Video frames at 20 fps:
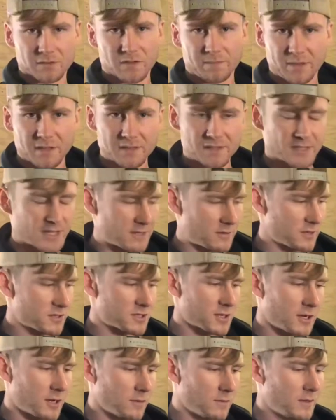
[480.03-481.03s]
Pinzgauer.
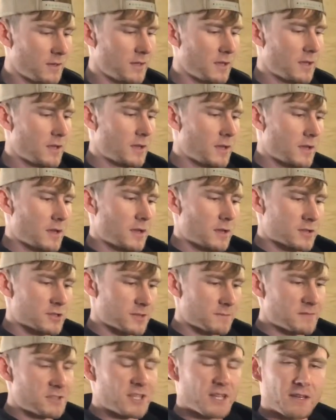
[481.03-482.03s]
So,
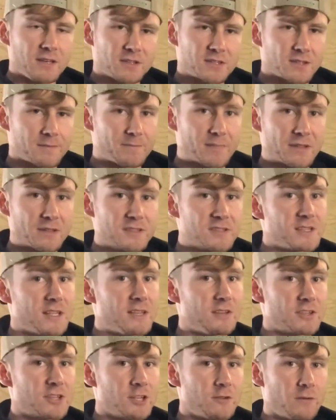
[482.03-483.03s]
some genius at Bilstein
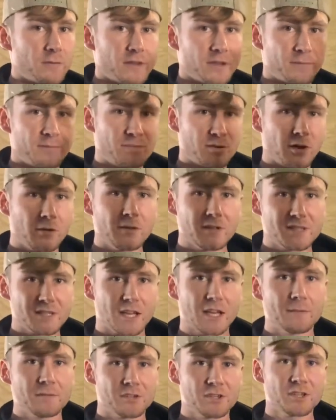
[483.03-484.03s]
has come up with a
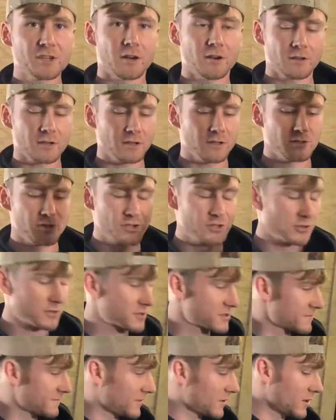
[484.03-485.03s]
prototype shock
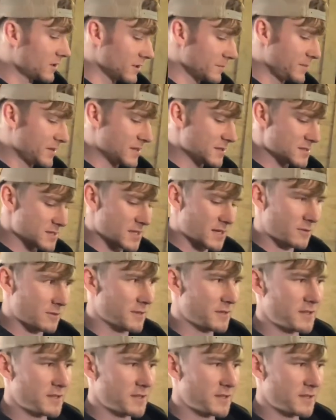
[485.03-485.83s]
just for the Pinzgauer.